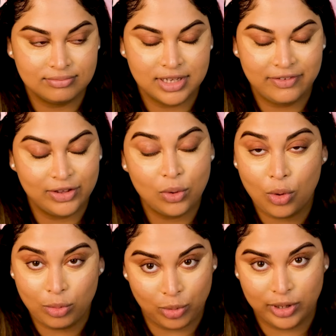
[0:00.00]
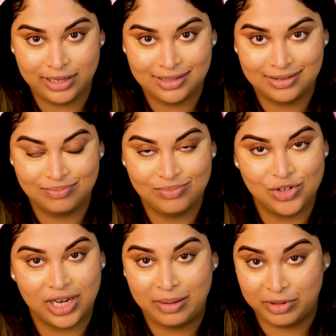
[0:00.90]
I feel all boys
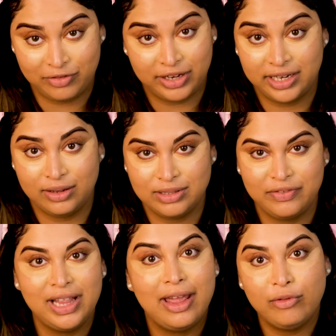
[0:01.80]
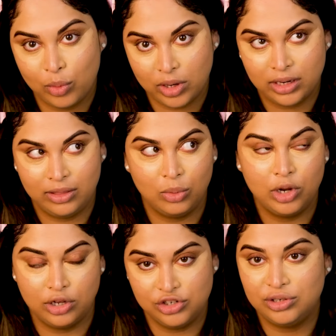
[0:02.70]
should keep their fingernails. I feel everyone in the
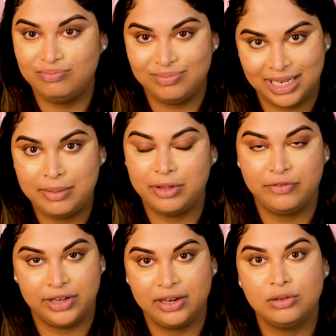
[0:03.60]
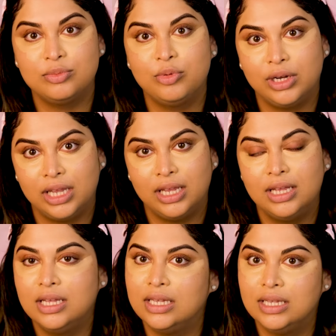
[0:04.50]
world should keep their fingernails pretty
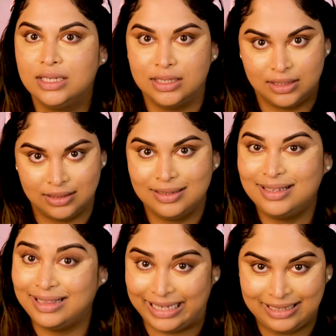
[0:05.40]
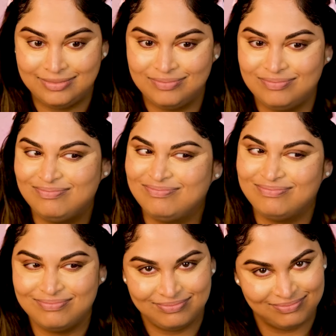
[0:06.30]
clean.
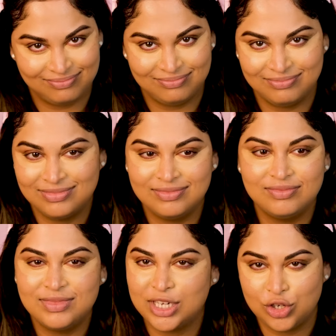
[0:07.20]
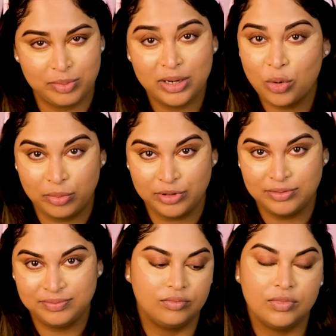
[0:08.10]
That should be
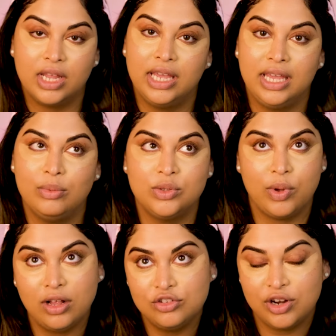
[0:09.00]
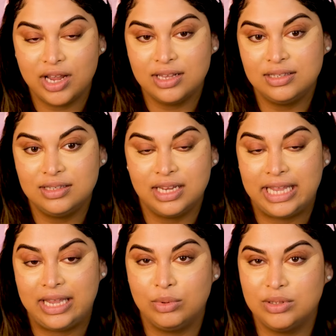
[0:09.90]
normal. He was well-dressed,
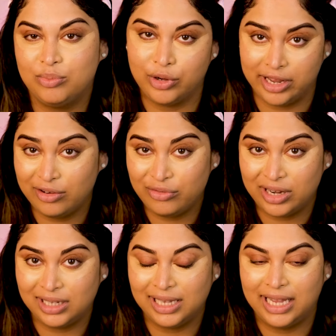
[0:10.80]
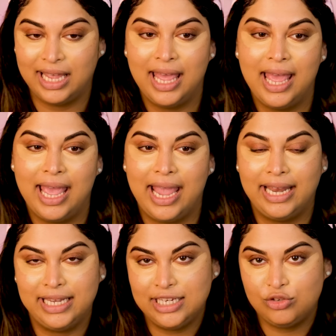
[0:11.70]
he was pretty unfriendly,
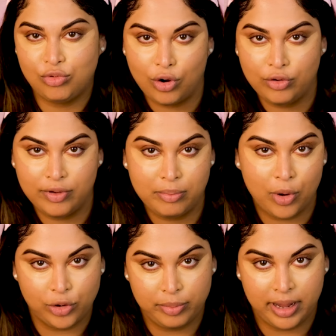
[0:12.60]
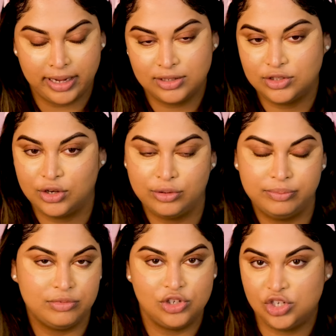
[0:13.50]
and he drove a motorbike, so
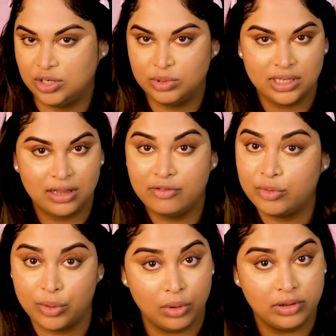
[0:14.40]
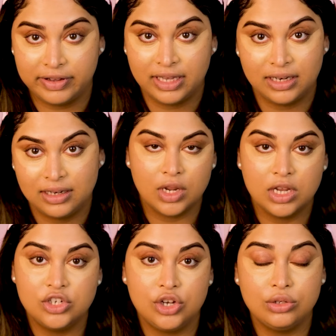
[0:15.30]
she was in love with all of it.
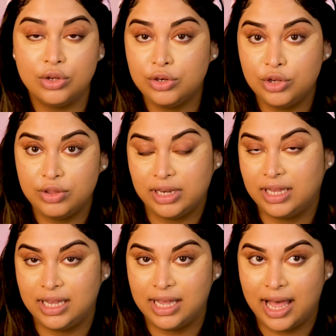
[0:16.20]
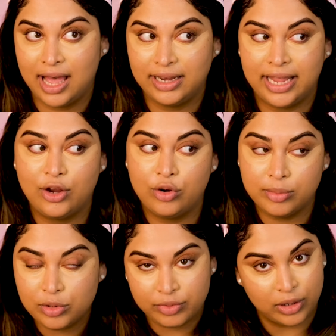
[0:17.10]
She also knew that he had a
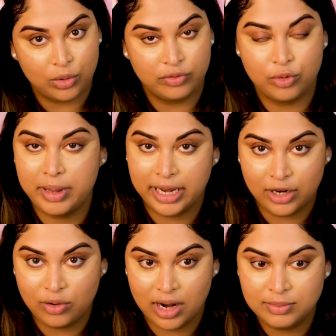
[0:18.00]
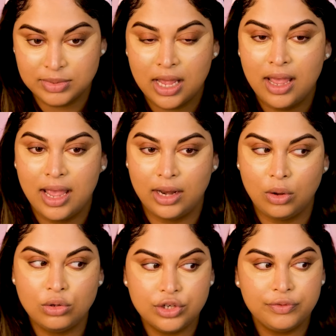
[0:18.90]
criminal record for petty crimes and
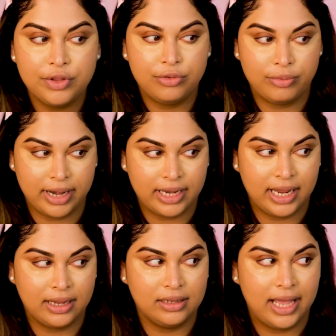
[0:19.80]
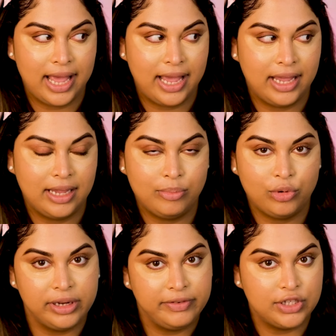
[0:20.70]
also for threatening a
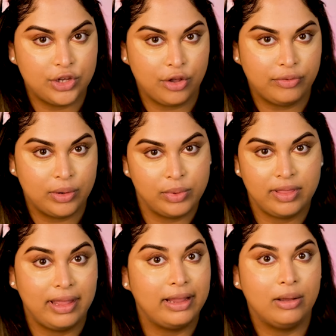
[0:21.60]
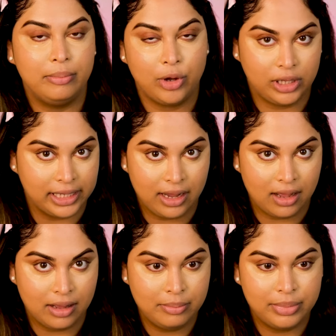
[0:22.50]
previous girlfriend with like bodily
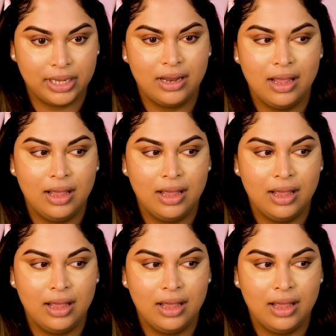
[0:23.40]
harm, but